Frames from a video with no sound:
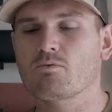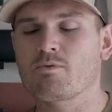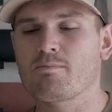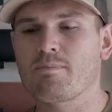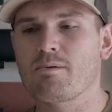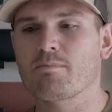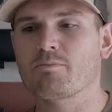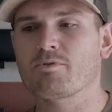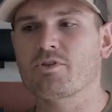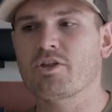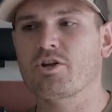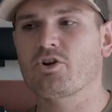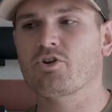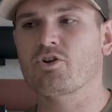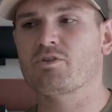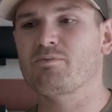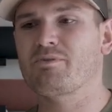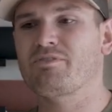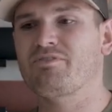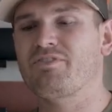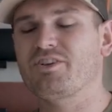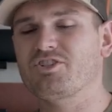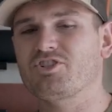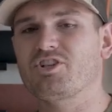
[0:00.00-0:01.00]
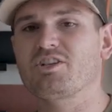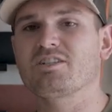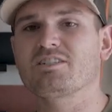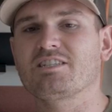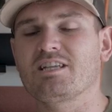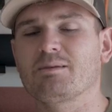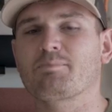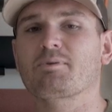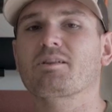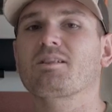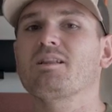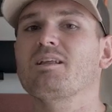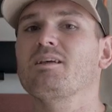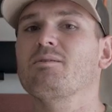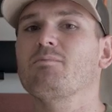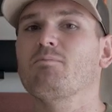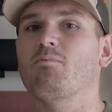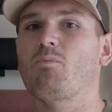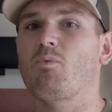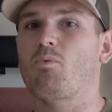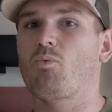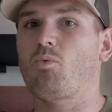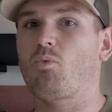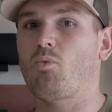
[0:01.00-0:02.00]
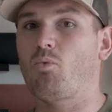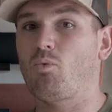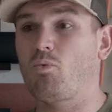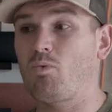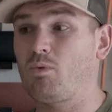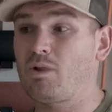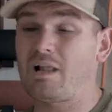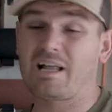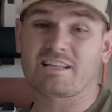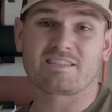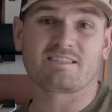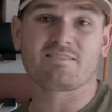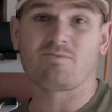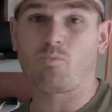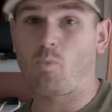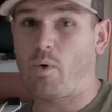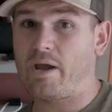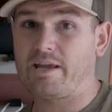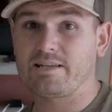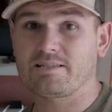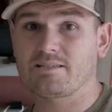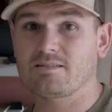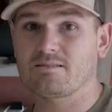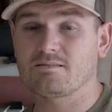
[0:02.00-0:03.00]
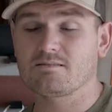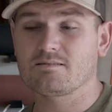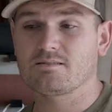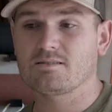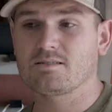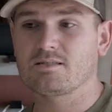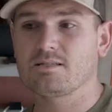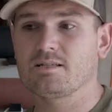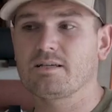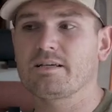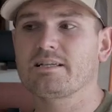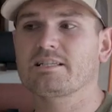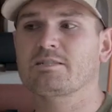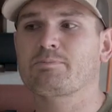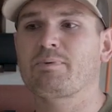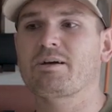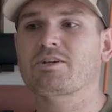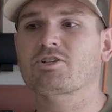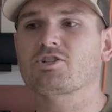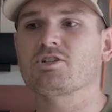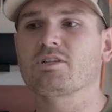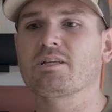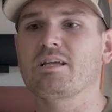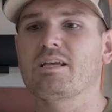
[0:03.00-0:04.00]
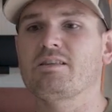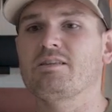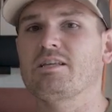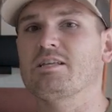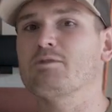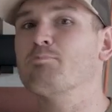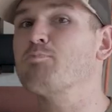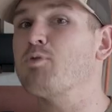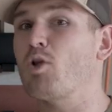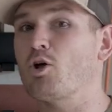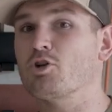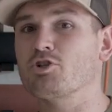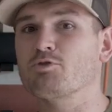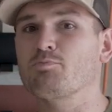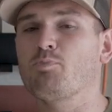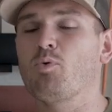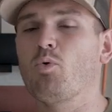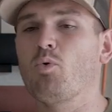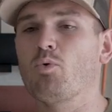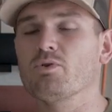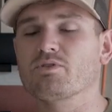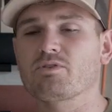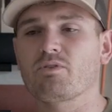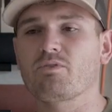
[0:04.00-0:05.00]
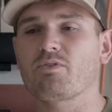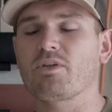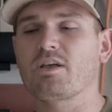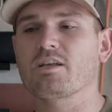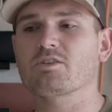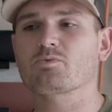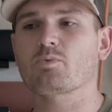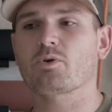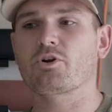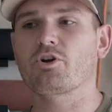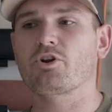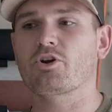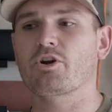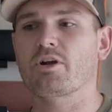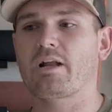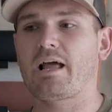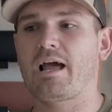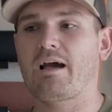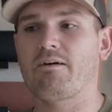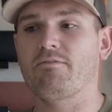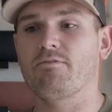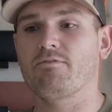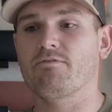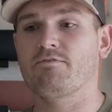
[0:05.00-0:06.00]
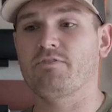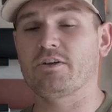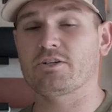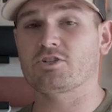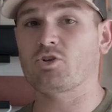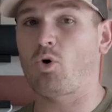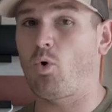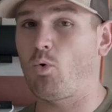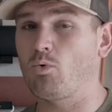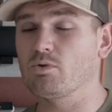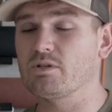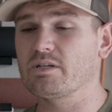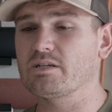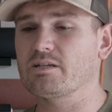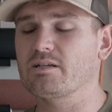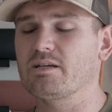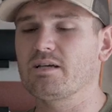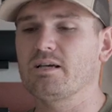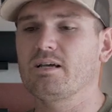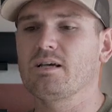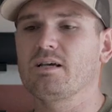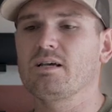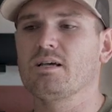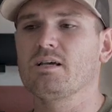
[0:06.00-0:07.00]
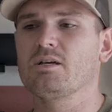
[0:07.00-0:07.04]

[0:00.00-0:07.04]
remember that you're going to be fishing typically lots of weight, especially in these plunge pools and things where you're going to have fish holding.